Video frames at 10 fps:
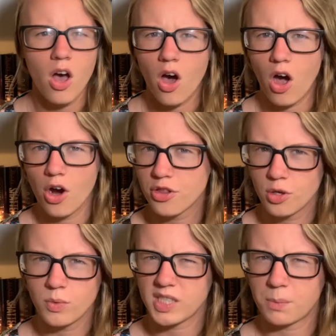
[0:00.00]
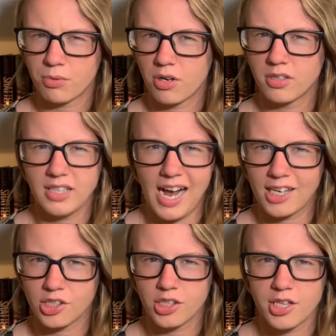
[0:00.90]
are the Whisperers
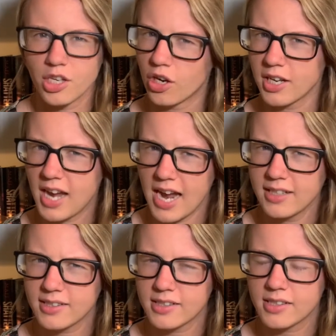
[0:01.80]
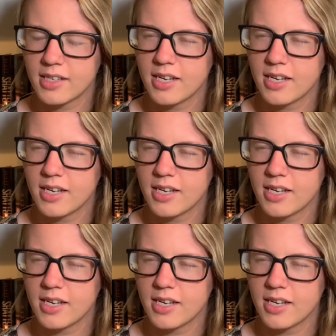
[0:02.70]
actually the good guys?